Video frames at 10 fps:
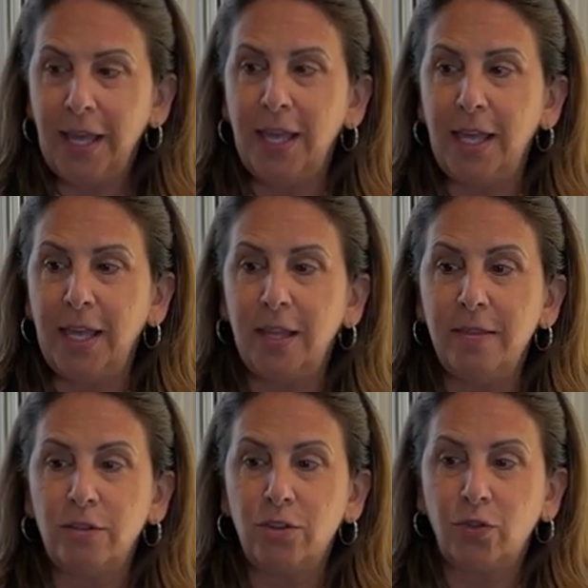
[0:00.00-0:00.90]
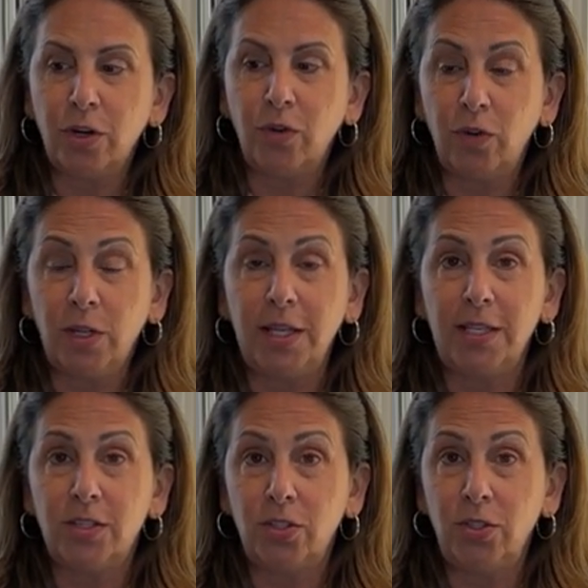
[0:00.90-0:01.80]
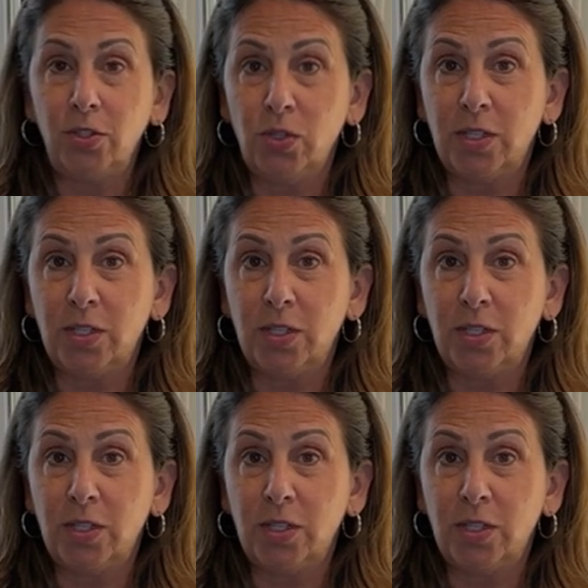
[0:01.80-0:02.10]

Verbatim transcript: And the trick really is to use